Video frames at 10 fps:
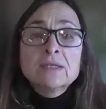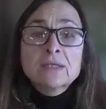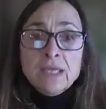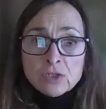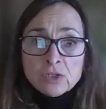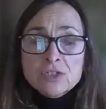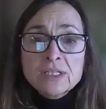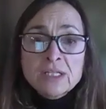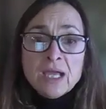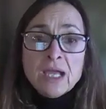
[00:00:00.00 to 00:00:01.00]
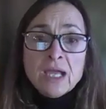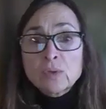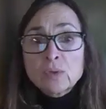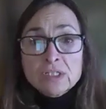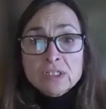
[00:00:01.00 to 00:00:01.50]
getting your CDA or
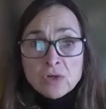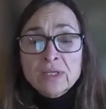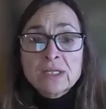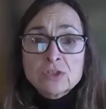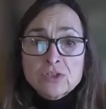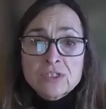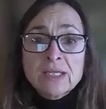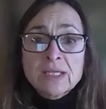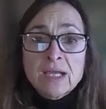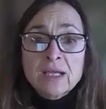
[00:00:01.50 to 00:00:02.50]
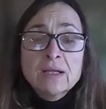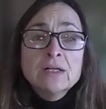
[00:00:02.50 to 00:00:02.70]
an adult getting your CDA.